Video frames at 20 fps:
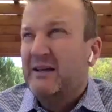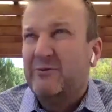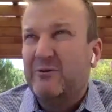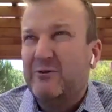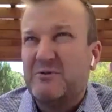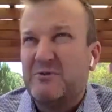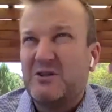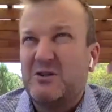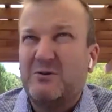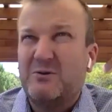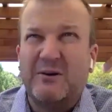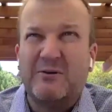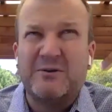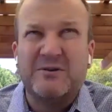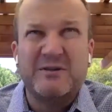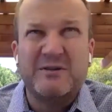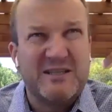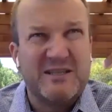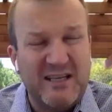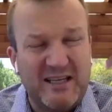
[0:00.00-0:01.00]
from
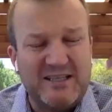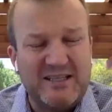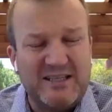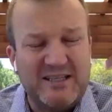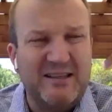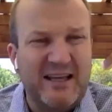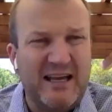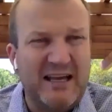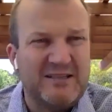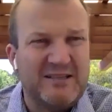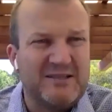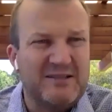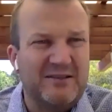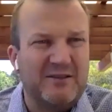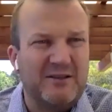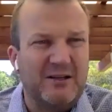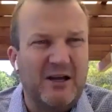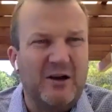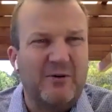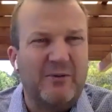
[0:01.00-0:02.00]
260,000
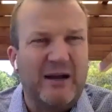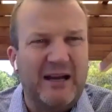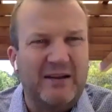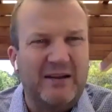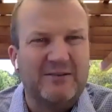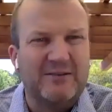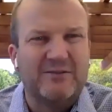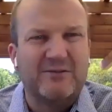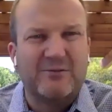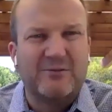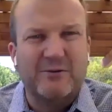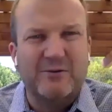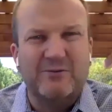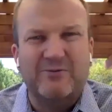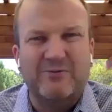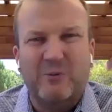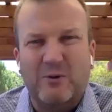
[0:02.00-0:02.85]
at the low end through to